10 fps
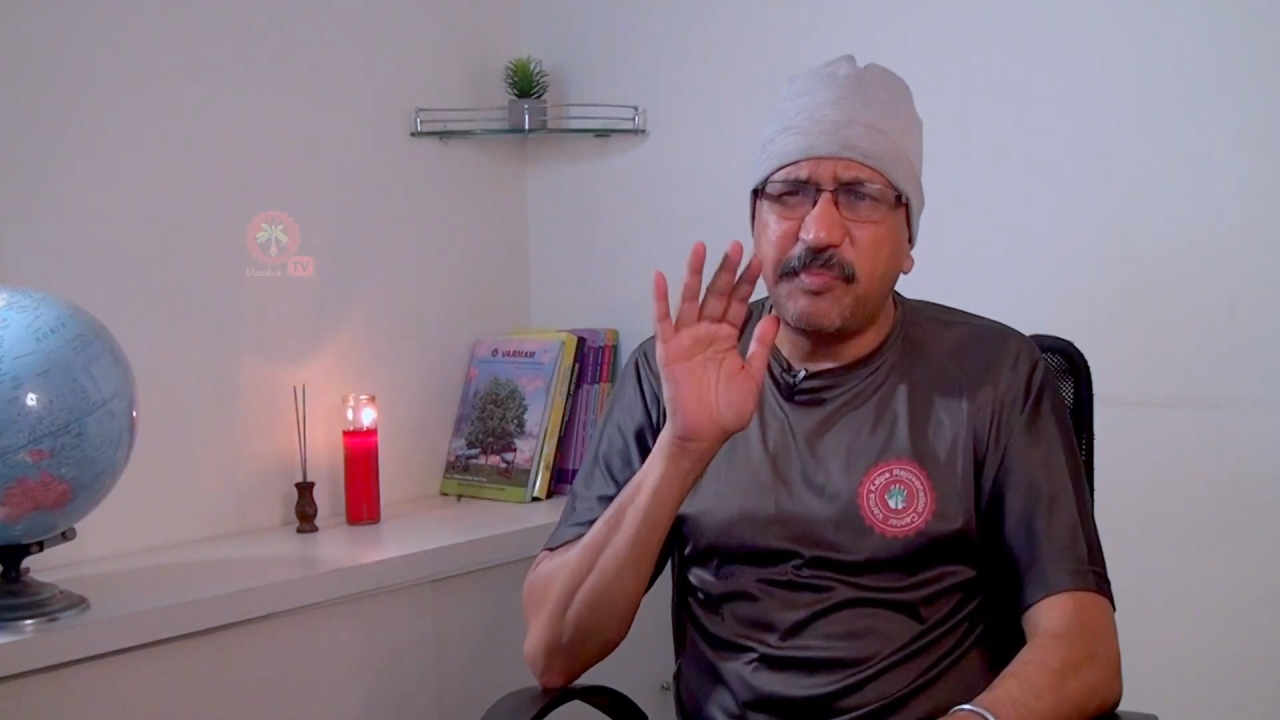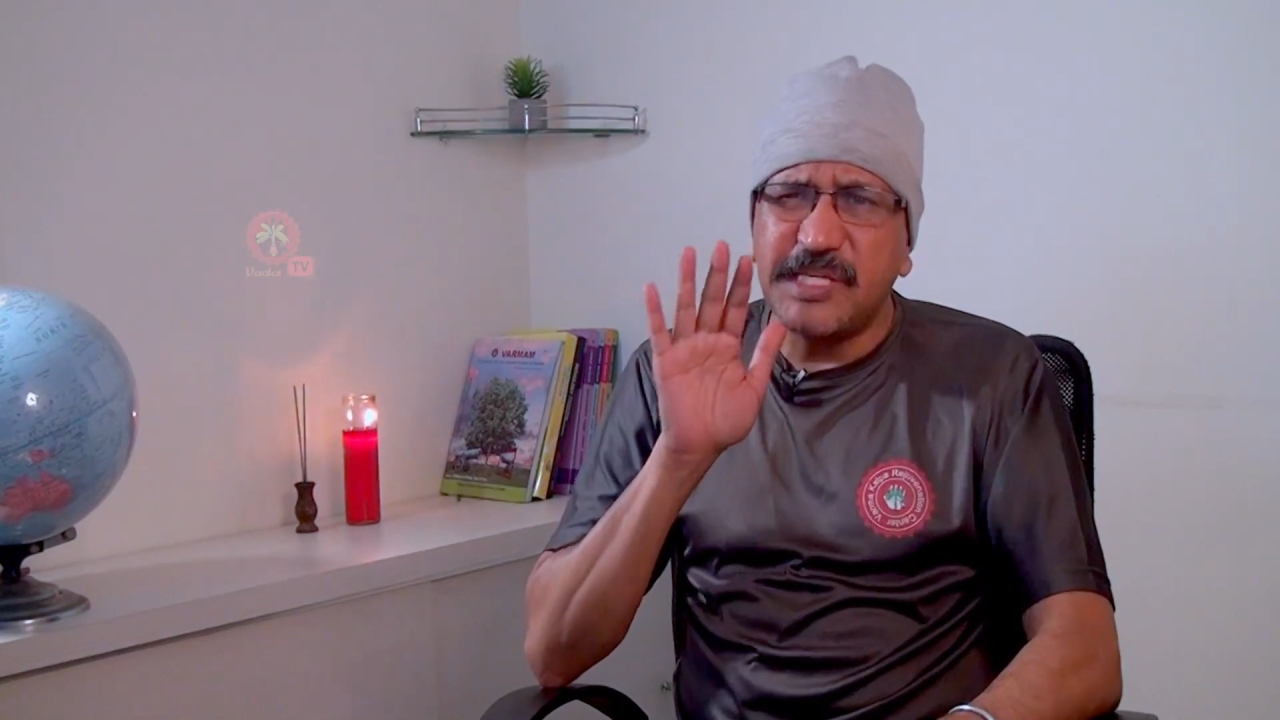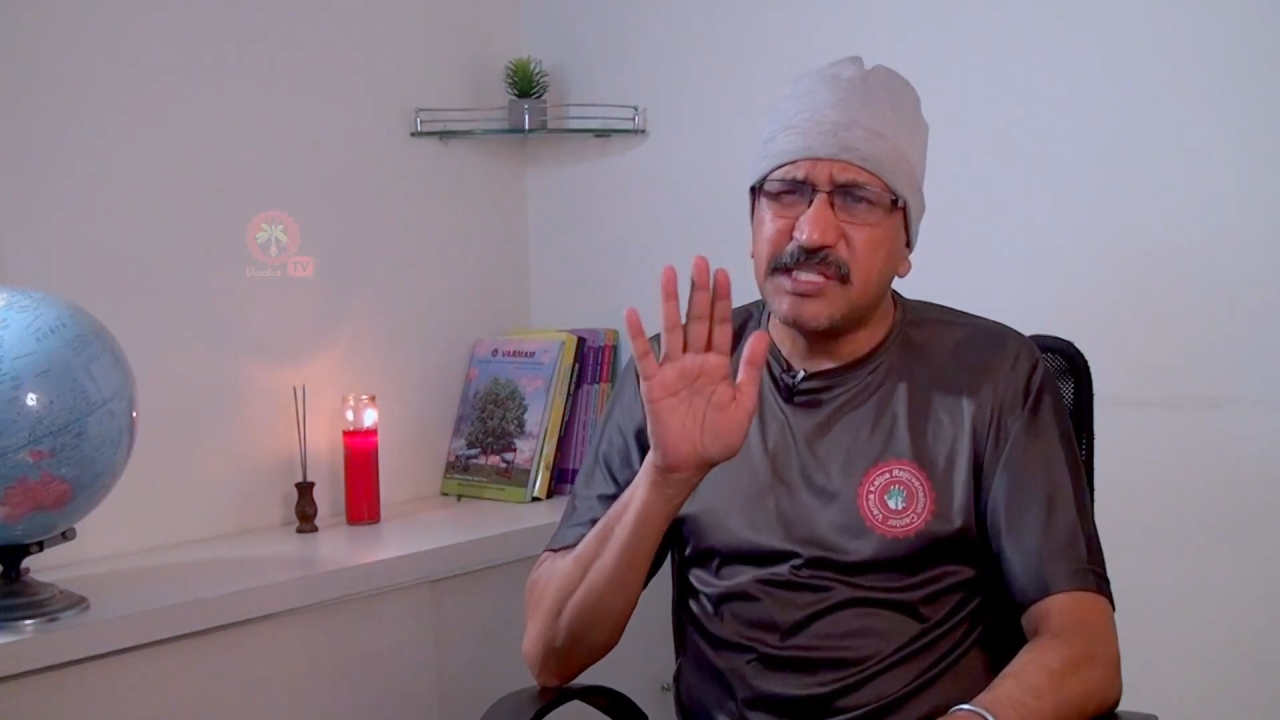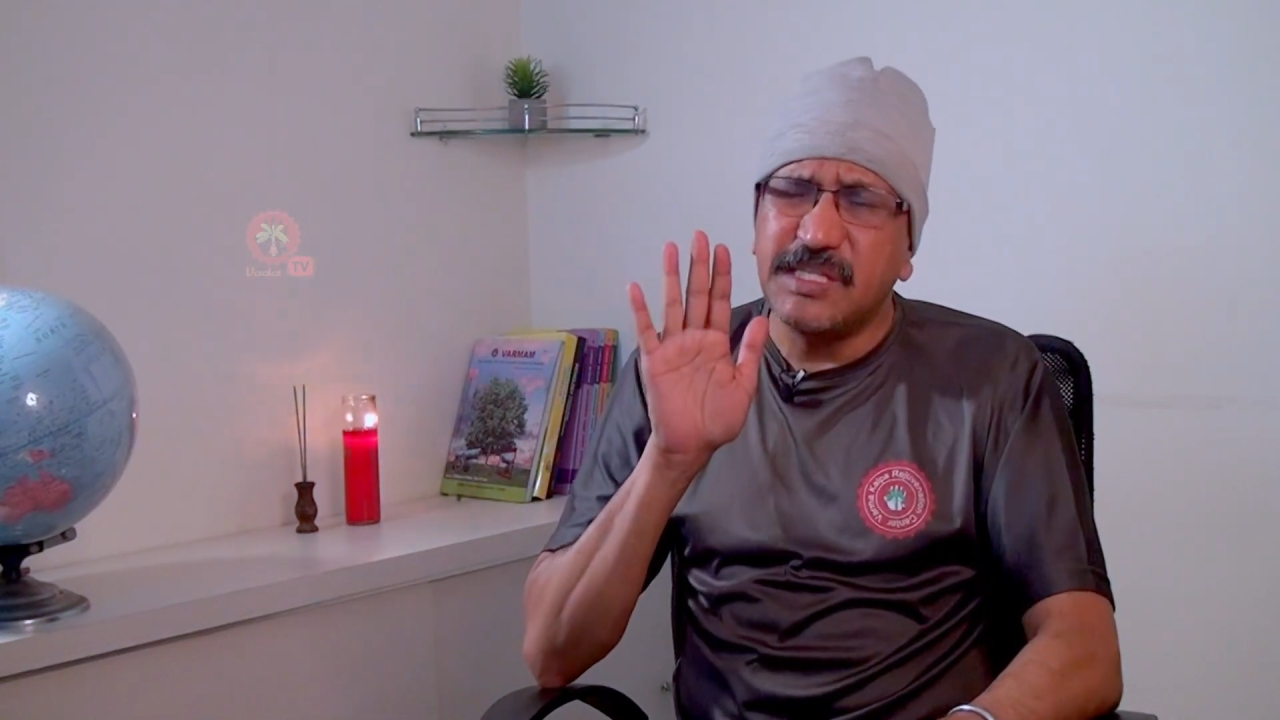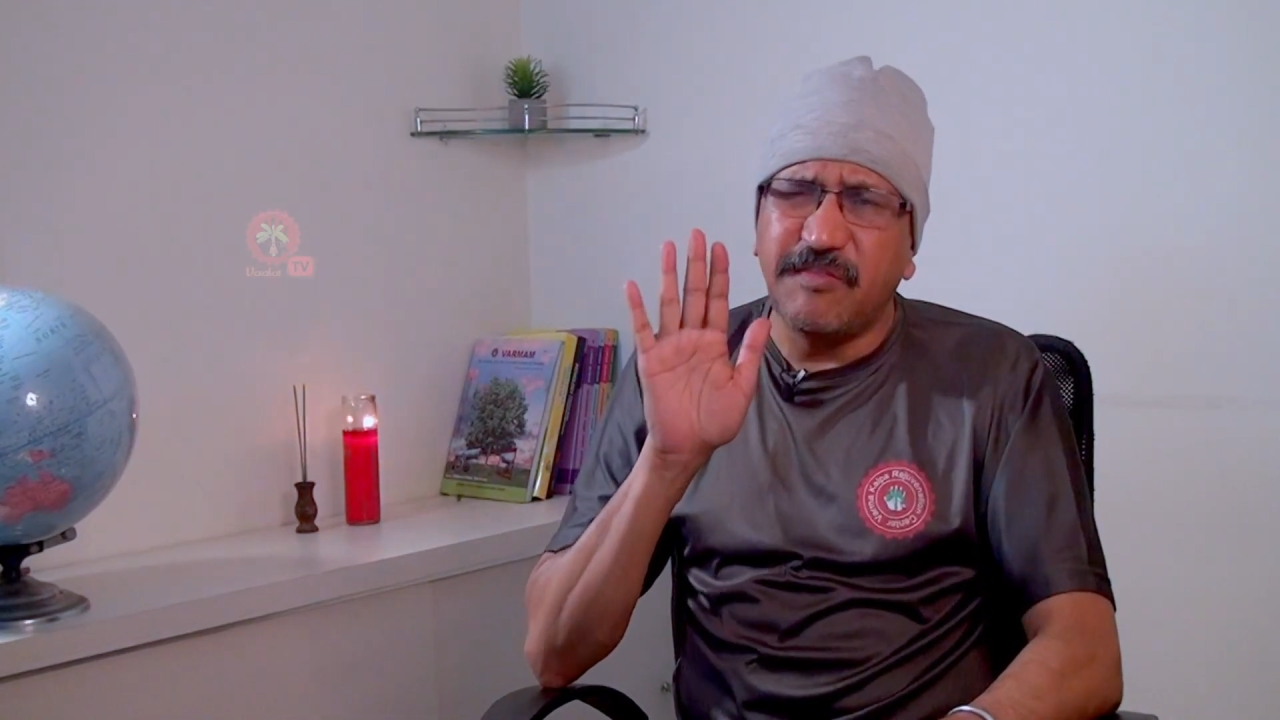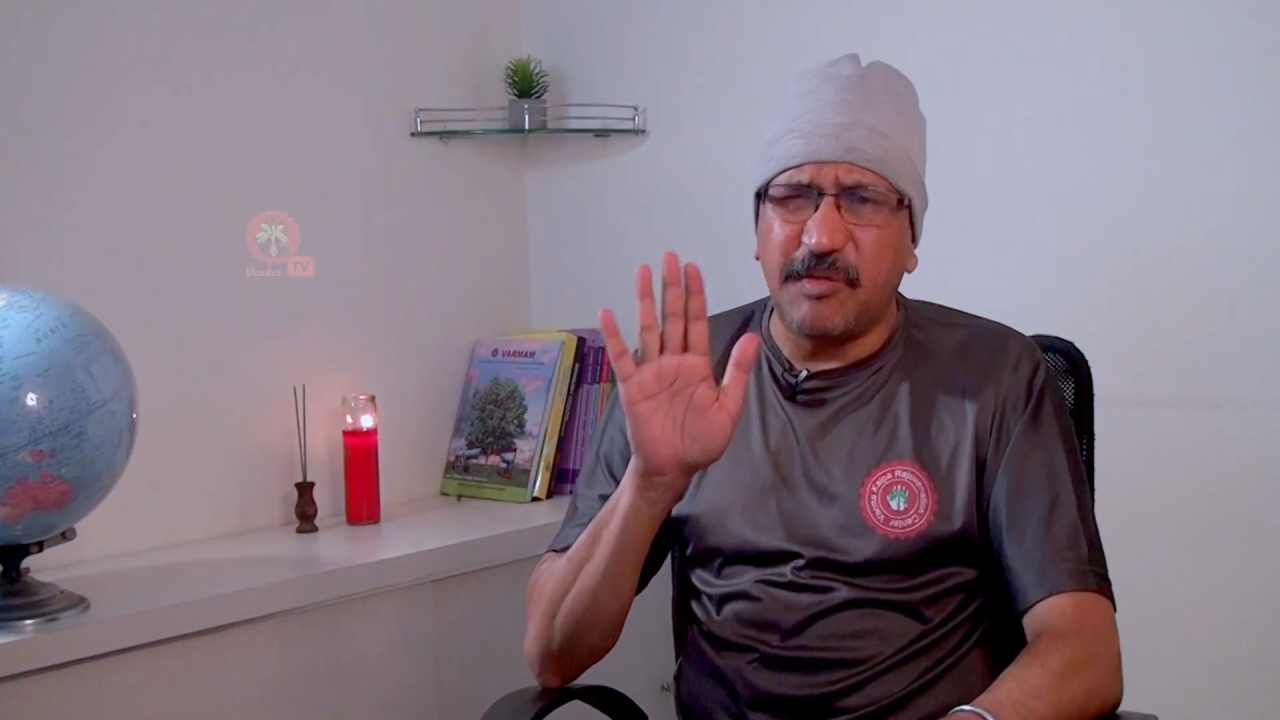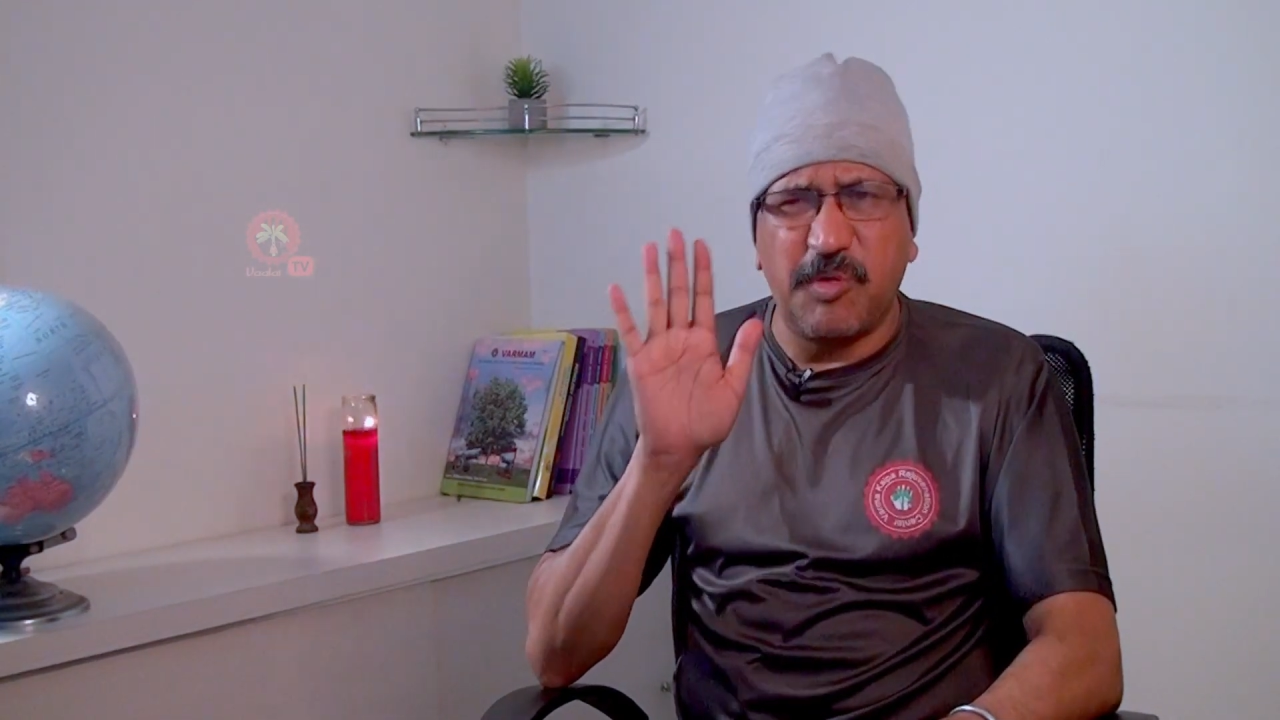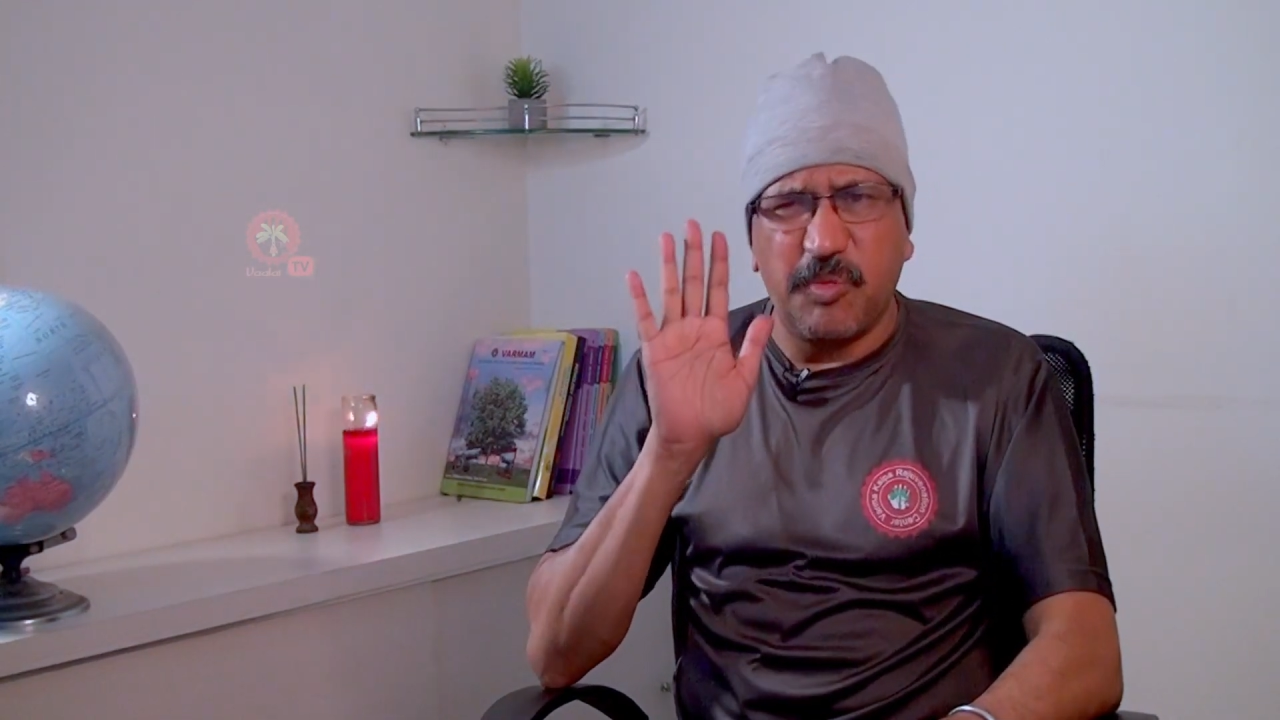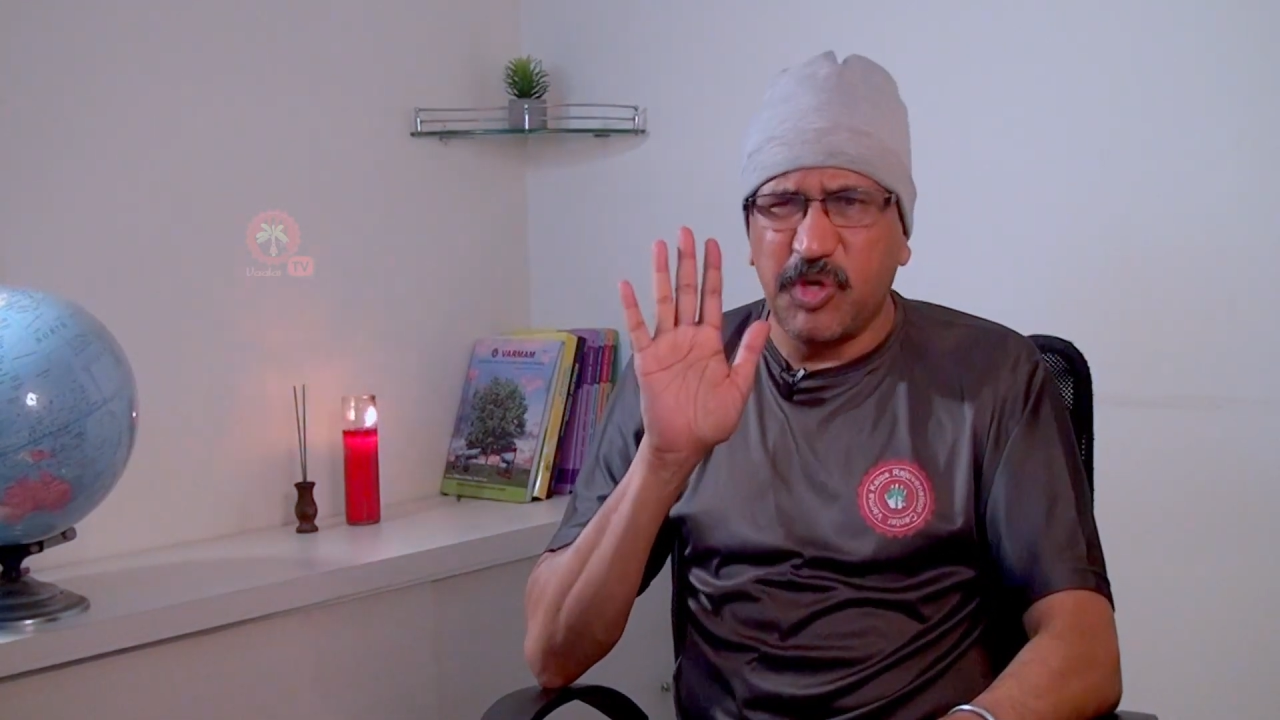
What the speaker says: press the Varmam